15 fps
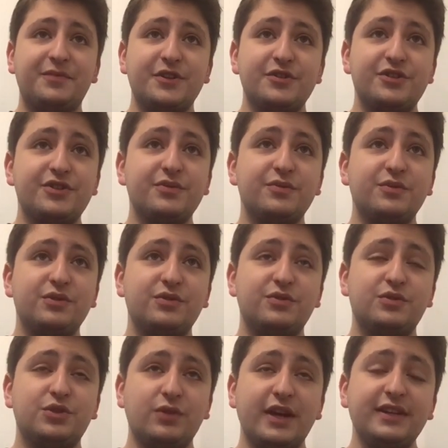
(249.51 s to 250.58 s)
There's
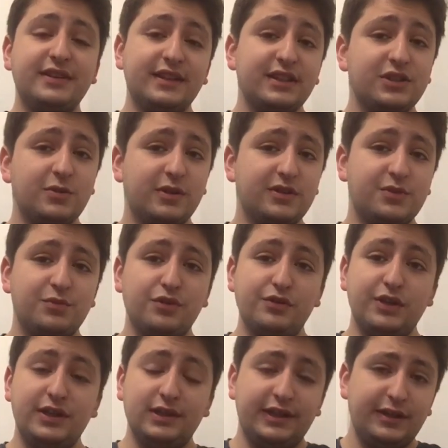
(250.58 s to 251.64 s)
great things about this
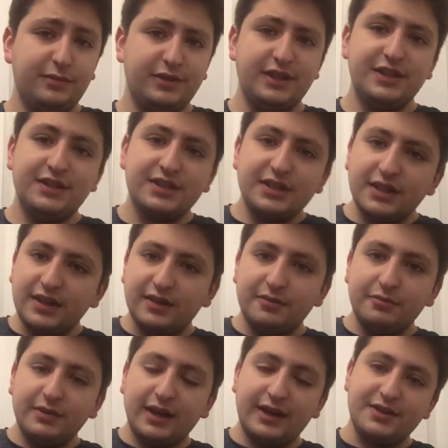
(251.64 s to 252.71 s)
movie. Liam
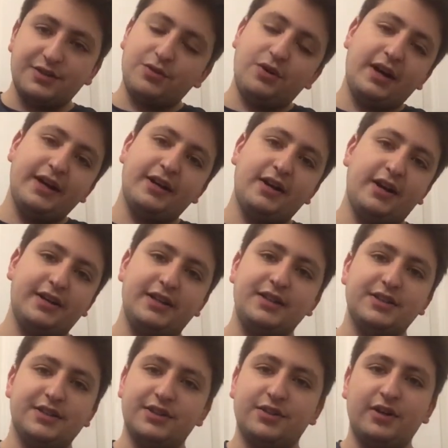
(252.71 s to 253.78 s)
Neeson as Qui-Gon, he
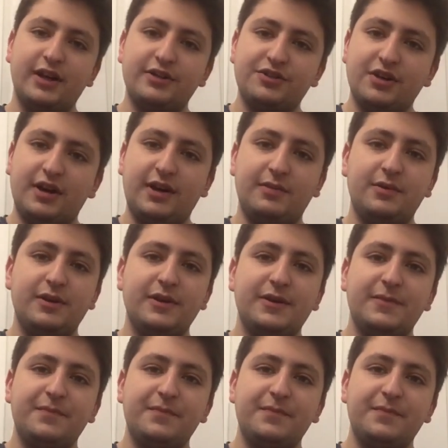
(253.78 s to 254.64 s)
does a great job,